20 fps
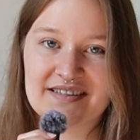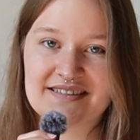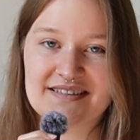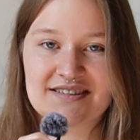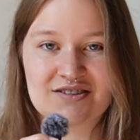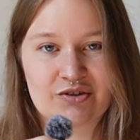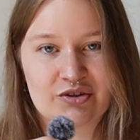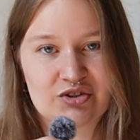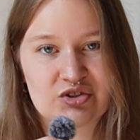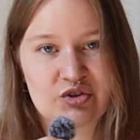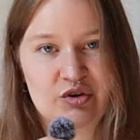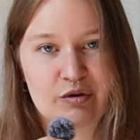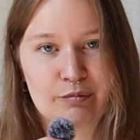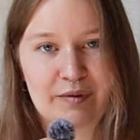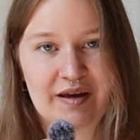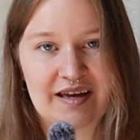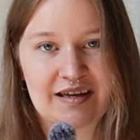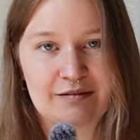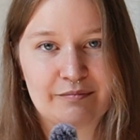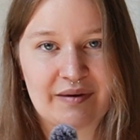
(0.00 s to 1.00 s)
This is also a
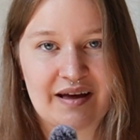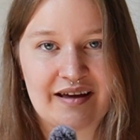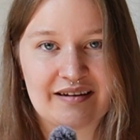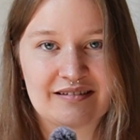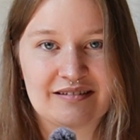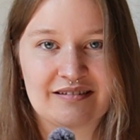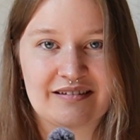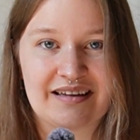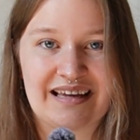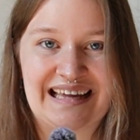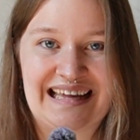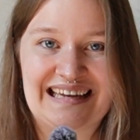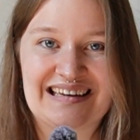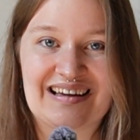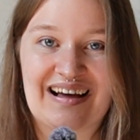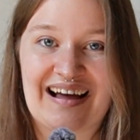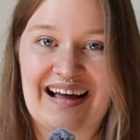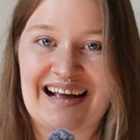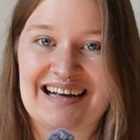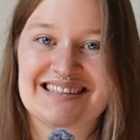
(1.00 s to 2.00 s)
paid pattern, and
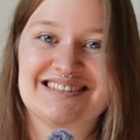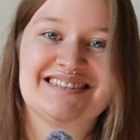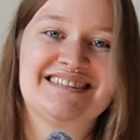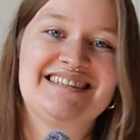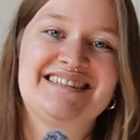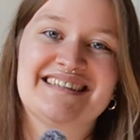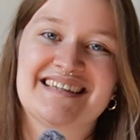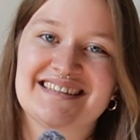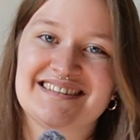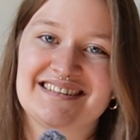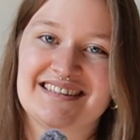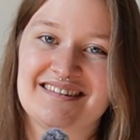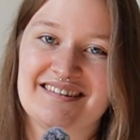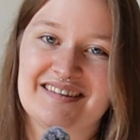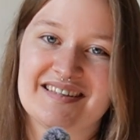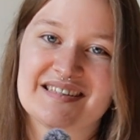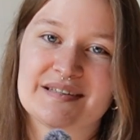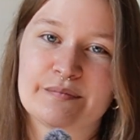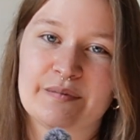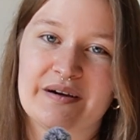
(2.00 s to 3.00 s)
I actually tested
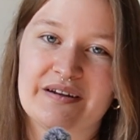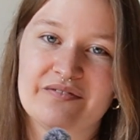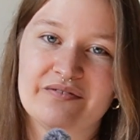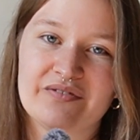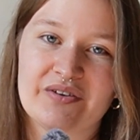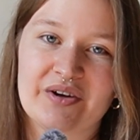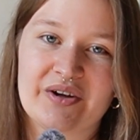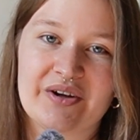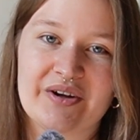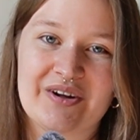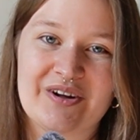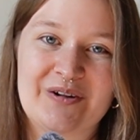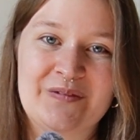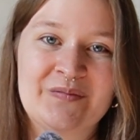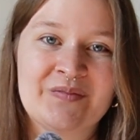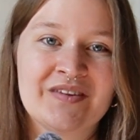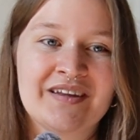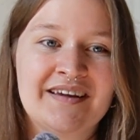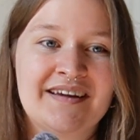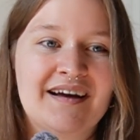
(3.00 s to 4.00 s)
this one for her.
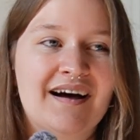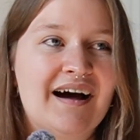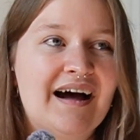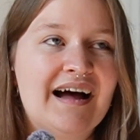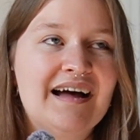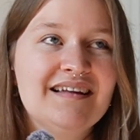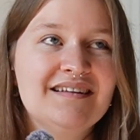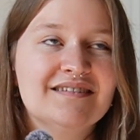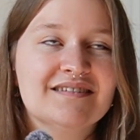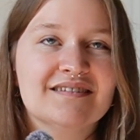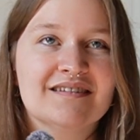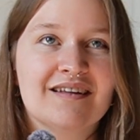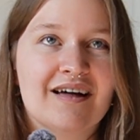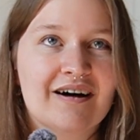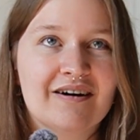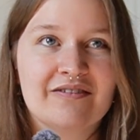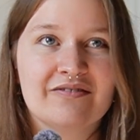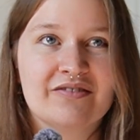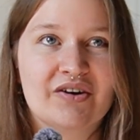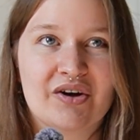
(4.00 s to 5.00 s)
I
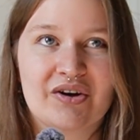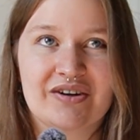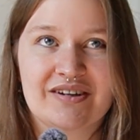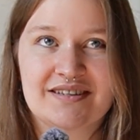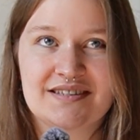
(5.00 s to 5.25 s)
love her